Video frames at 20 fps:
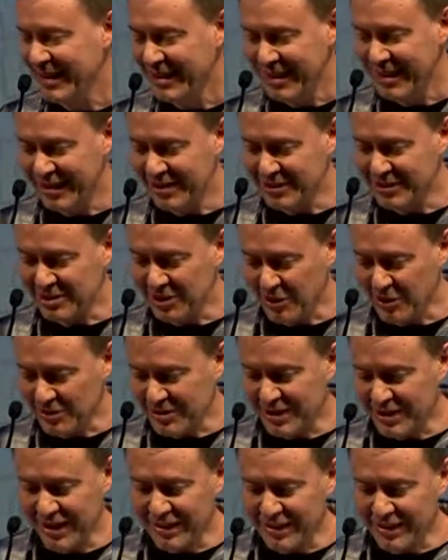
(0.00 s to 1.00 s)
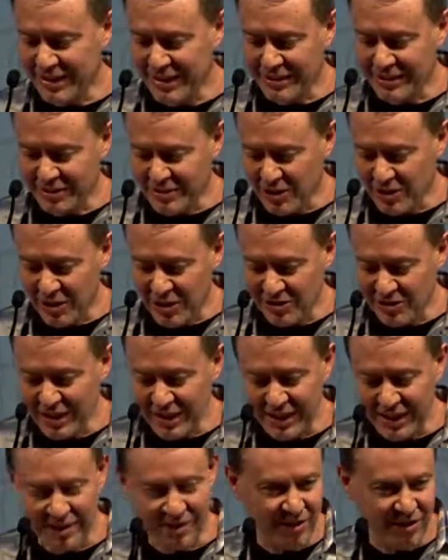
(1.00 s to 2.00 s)
And so suddenly there's not only
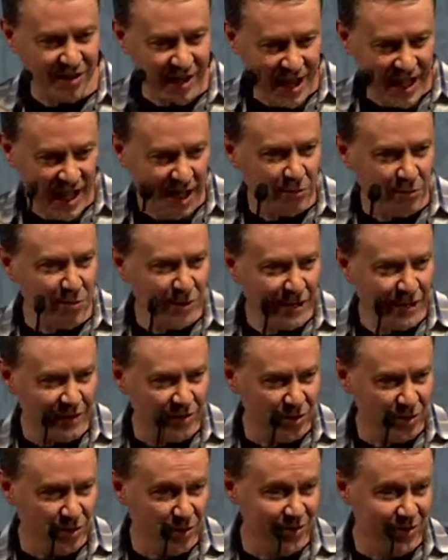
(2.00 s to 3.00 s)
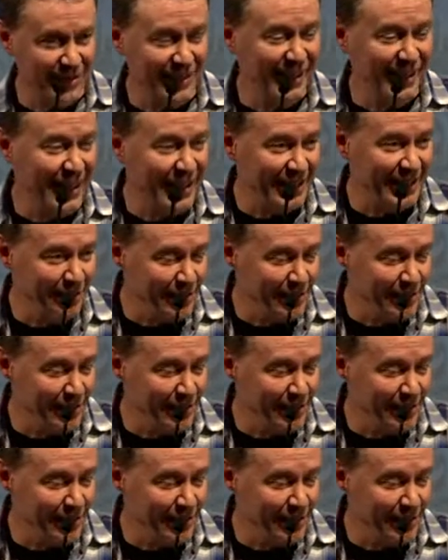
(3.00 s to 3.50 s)
a crowd being drawn together,